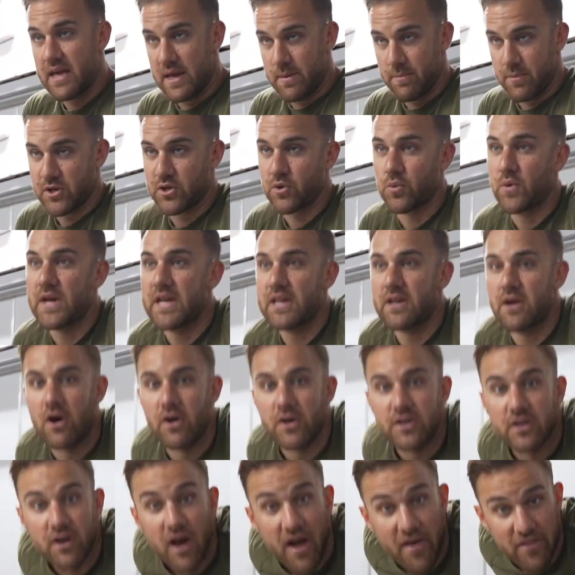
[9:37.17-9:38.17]
in between all
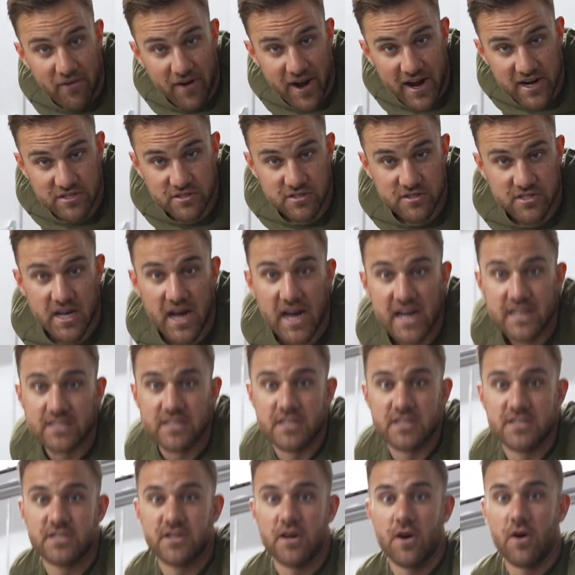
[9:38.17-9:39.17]
your other
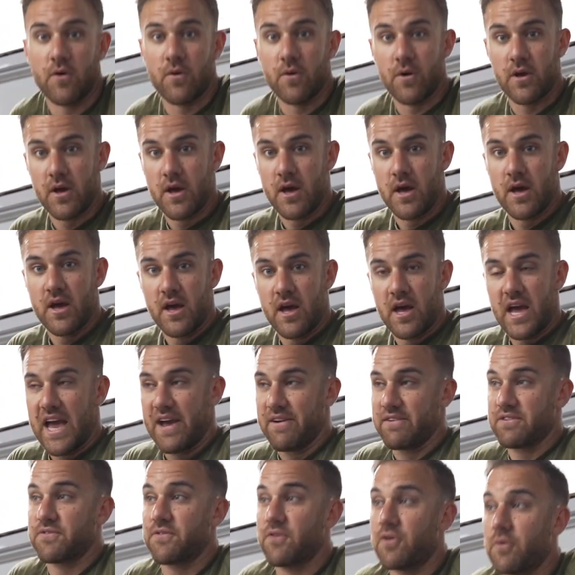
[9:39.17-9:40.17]
exercises. So if it
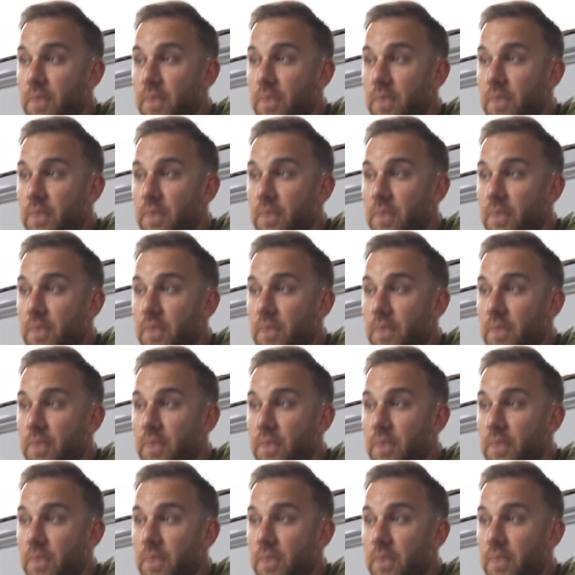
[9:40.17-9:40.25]
was full